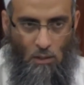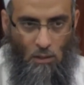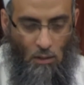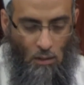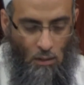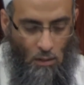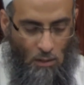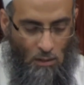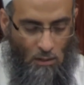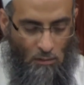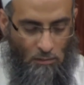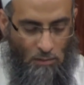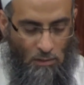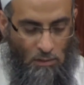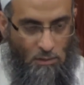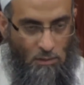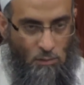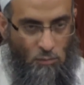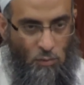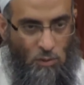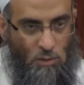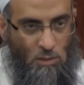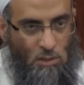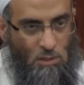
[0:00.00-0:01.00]
All of
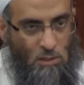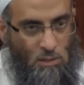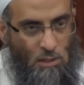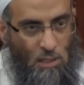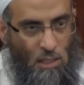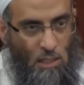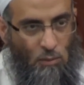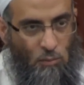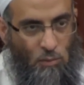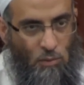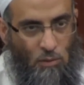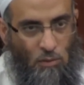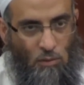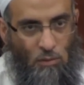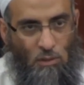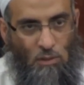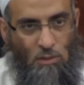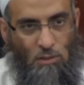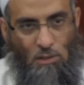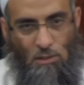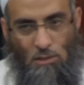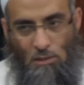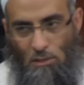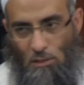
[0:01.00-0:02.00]
this, we only
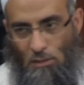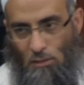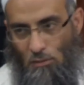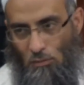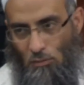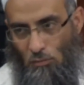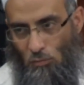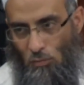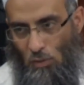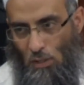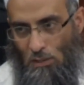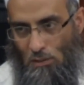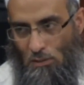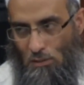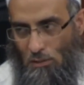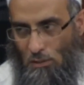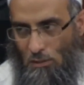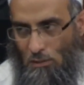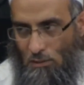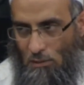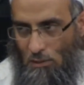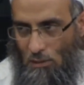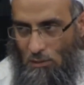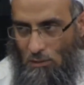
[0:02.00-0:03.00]
watch
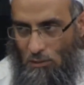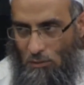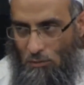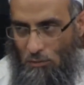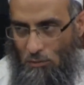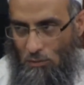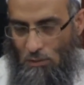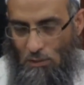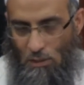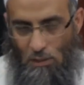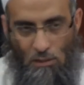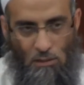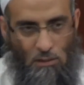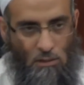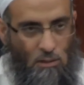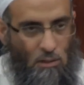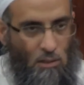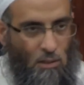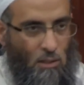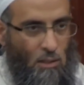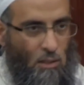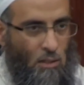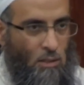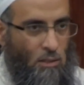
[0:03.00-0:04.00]
the news and
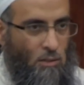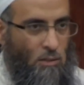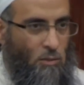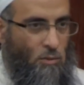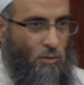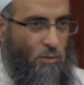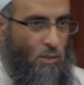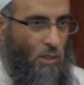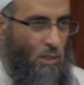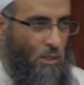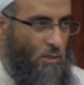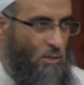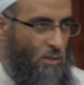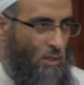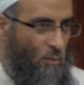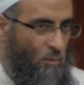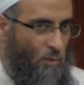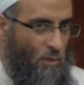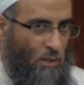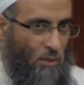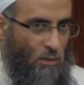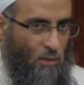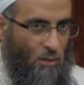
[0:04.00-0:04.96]
you check something